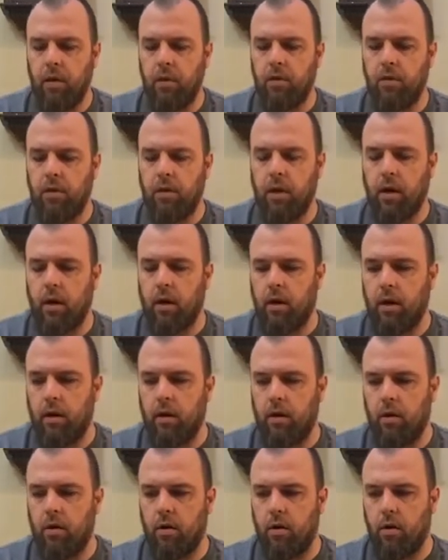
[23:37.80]
the
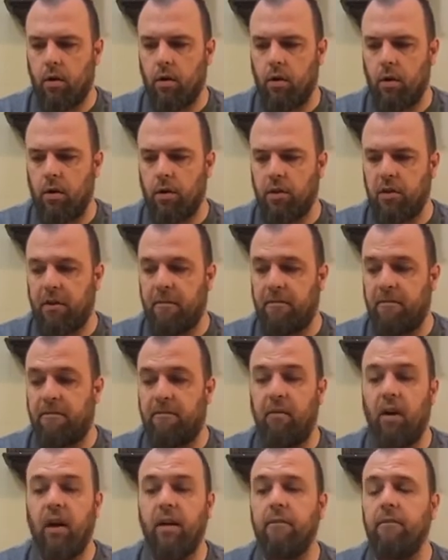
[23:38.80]

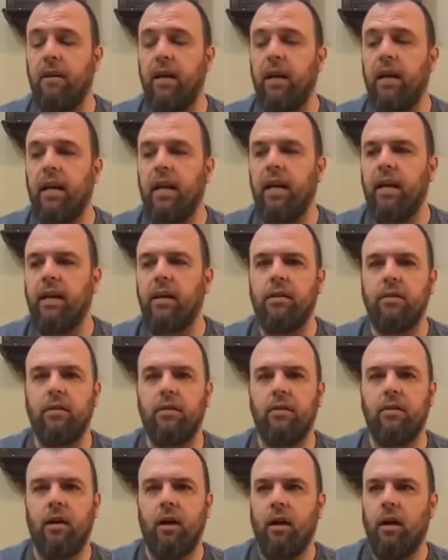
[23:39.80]
fun of it
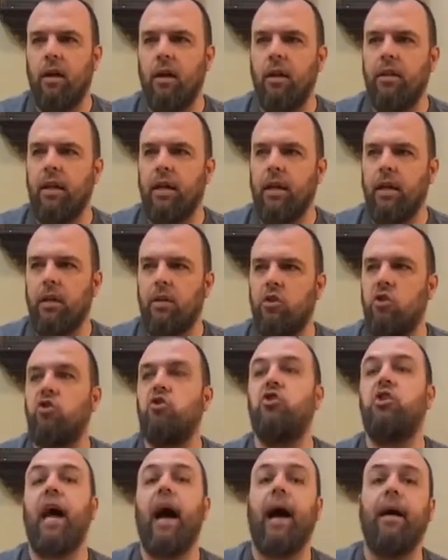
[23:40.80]
is the
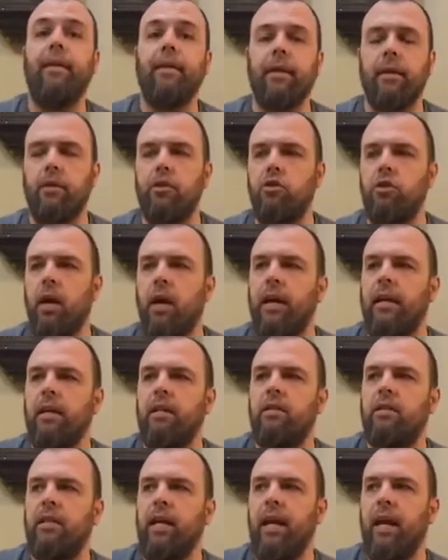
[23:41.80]
challenge.
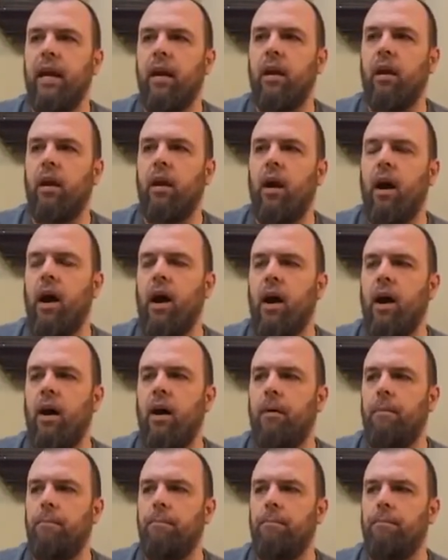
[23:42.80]
Seeing
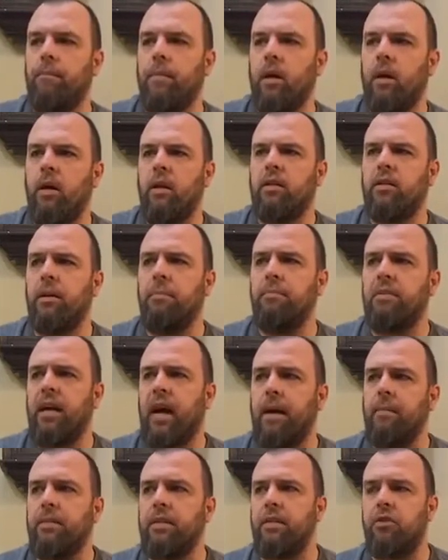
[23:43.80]

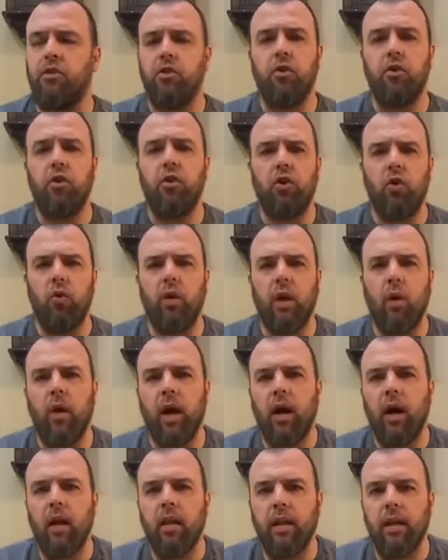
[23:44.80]
sometimes it's you're doing
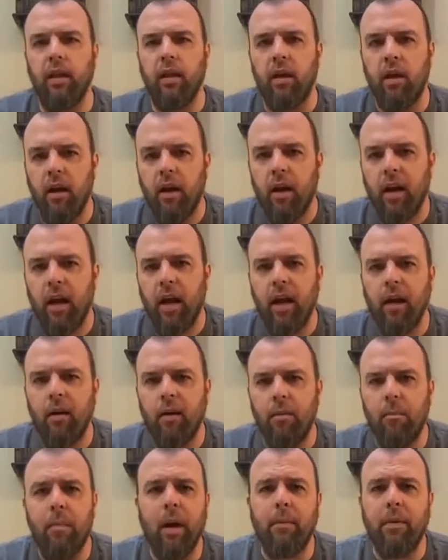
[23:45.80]
well,
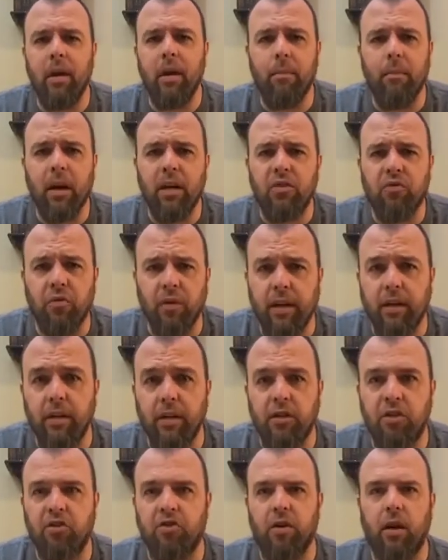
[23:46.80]
and maybe your best friend is
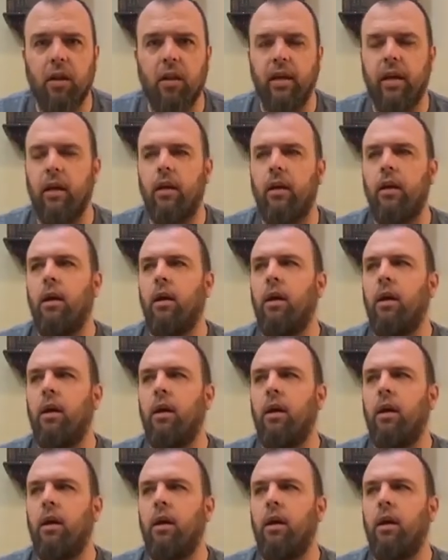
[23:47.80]
struggling,